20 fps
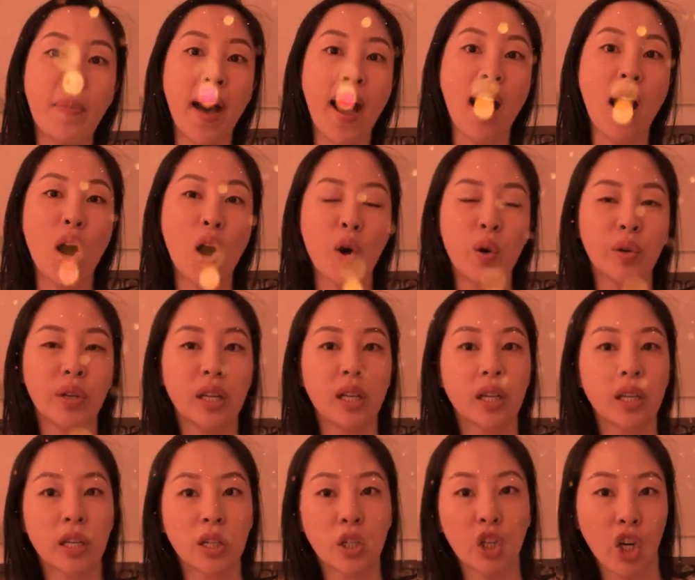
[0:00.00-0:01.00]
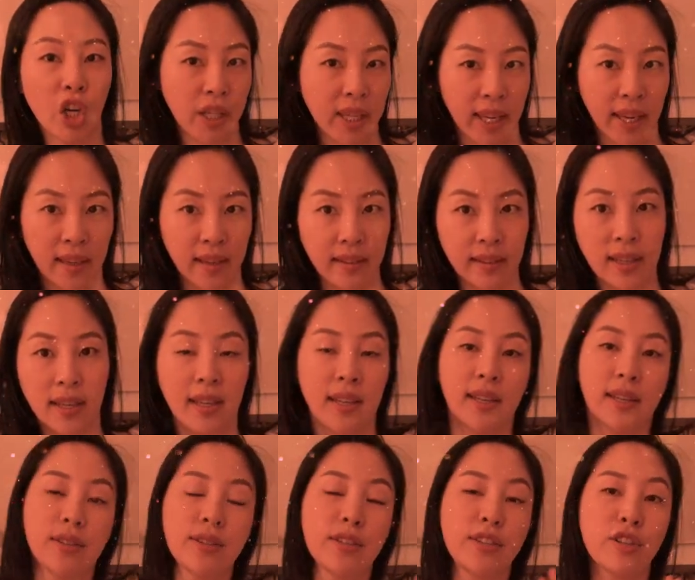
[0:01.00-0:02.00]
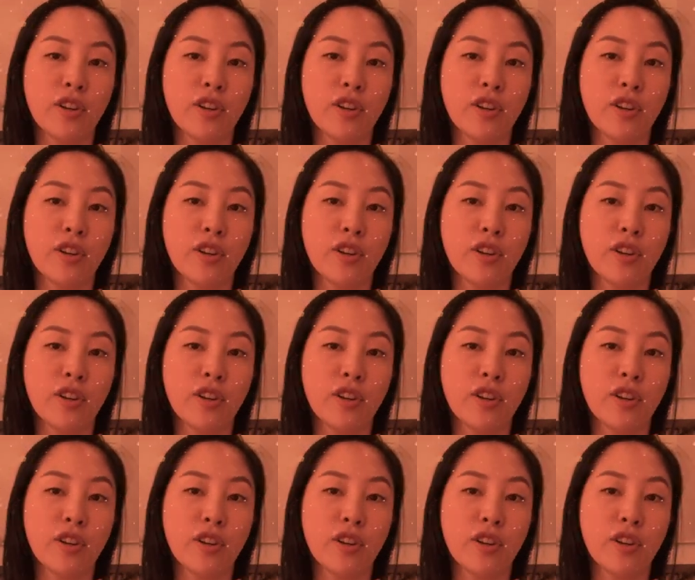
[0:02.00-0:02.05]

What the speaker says: Last but not least, Halloween.